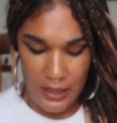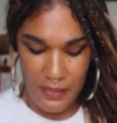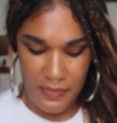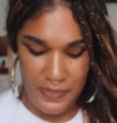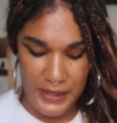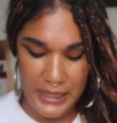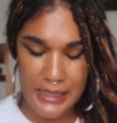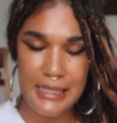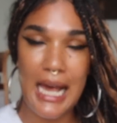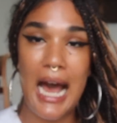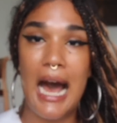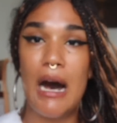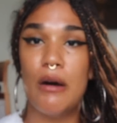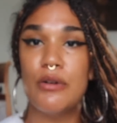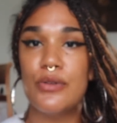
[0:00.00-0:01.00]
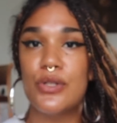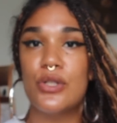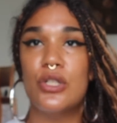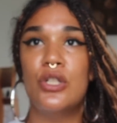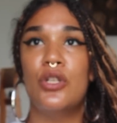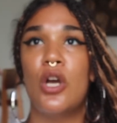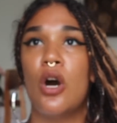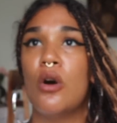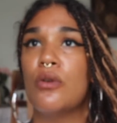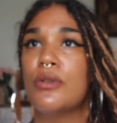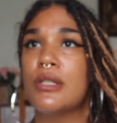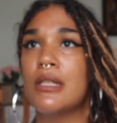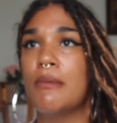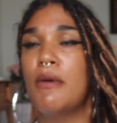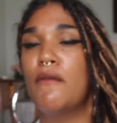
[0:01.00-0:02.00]
This house, you know,
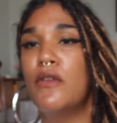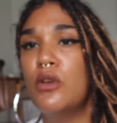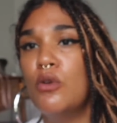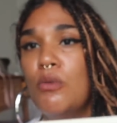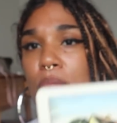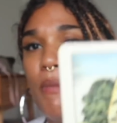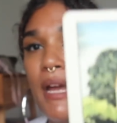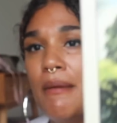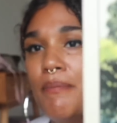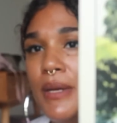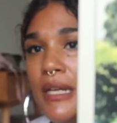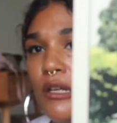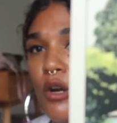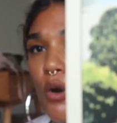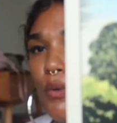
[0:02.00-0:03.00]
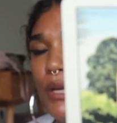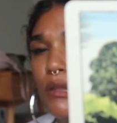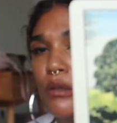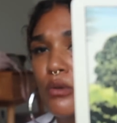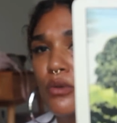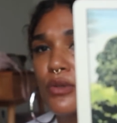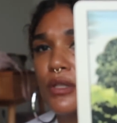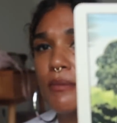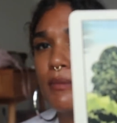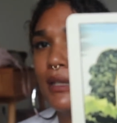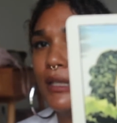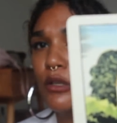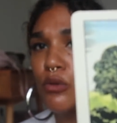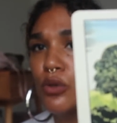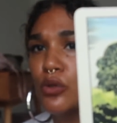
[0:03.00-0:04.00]
some of you may be going through some
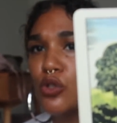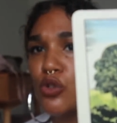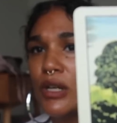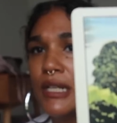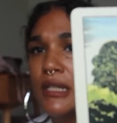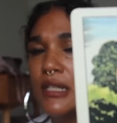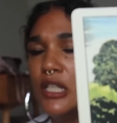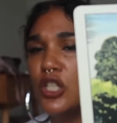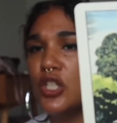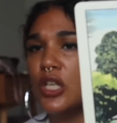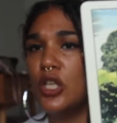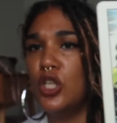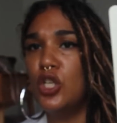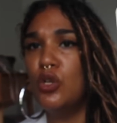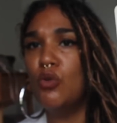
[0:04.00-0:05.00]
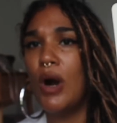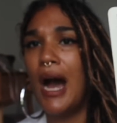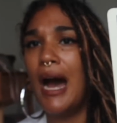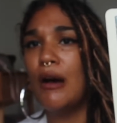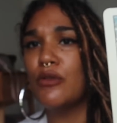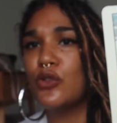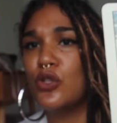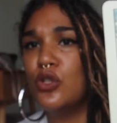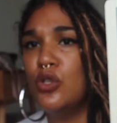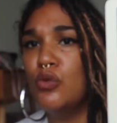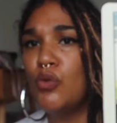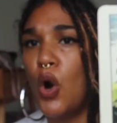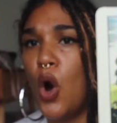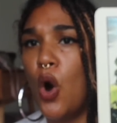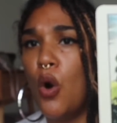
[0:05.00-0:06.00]
literal transition. New house,
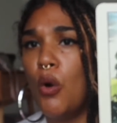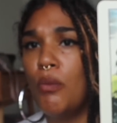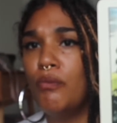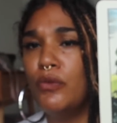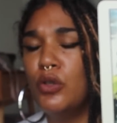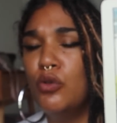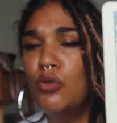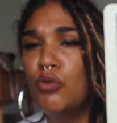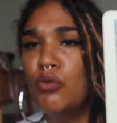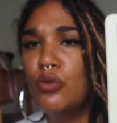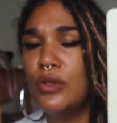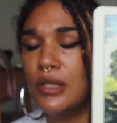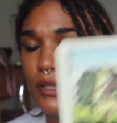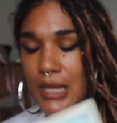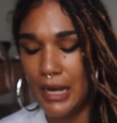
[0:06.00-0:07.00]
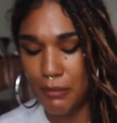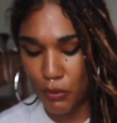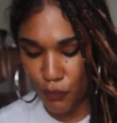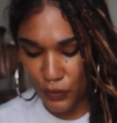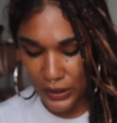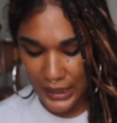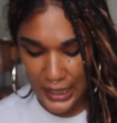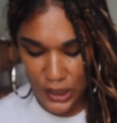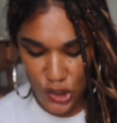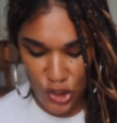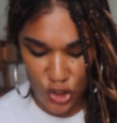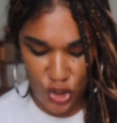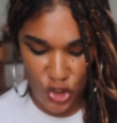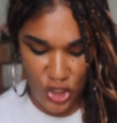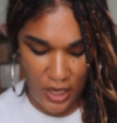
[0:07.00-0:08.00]
new home, new stable
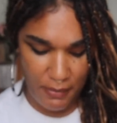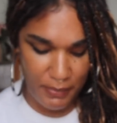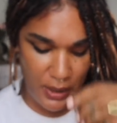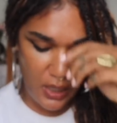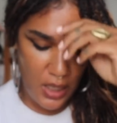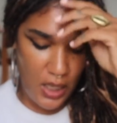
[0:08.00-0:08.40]
relationship.